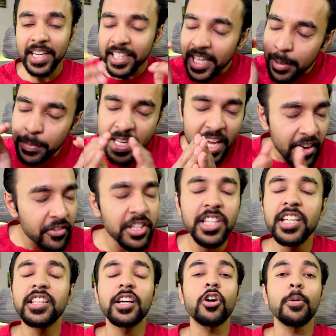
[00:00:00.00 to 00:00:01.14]
Tell me everything
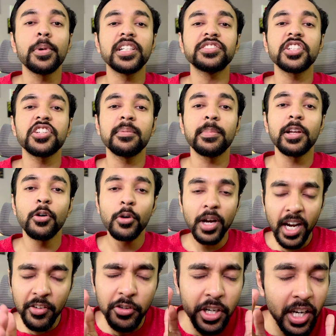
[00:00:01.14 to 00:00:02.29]
in the comment section below
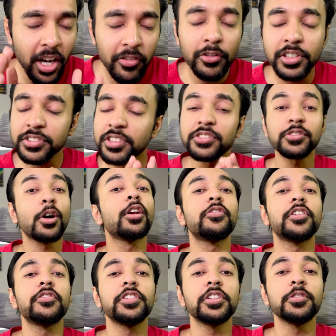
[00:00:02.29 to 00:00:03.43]
and I would love to discuss all of
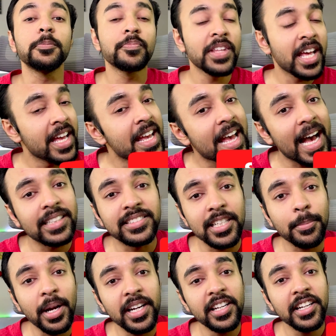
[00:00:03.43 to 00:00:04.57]
it with you. As a
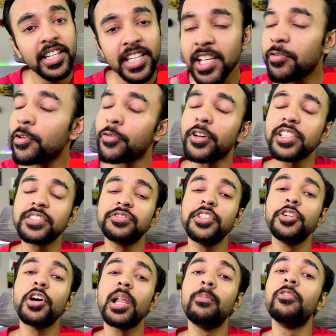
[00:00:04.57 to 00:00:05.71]
reminder, if you found this
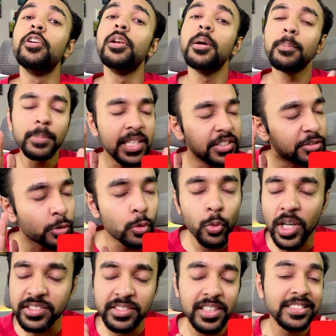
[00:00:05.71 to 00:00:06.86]
video helpful, please do
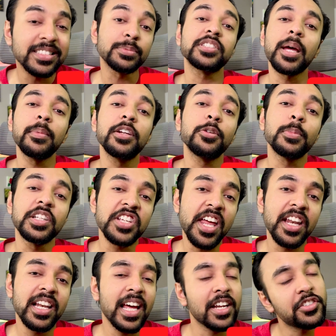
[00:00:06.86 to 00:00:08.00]
consider subscribing to my
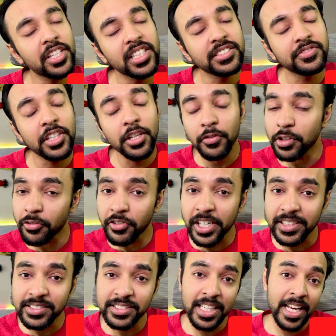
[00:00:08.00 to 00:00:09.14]
channel and share this video with your
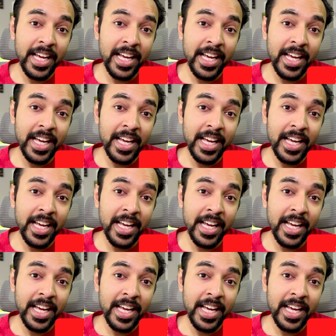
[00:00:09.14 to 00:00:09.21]
friends.